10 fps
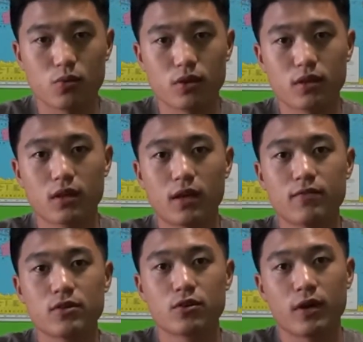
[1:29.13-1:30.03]
with
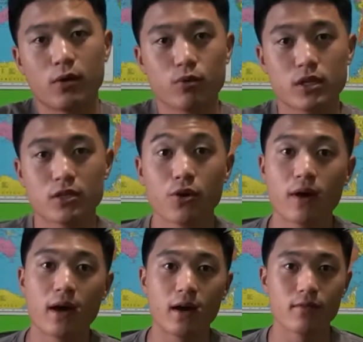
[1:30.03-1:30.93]
Kevin Durant, which I don't
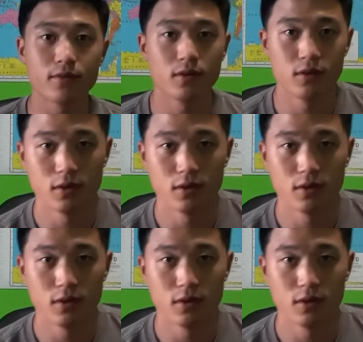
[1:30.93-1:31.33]
have,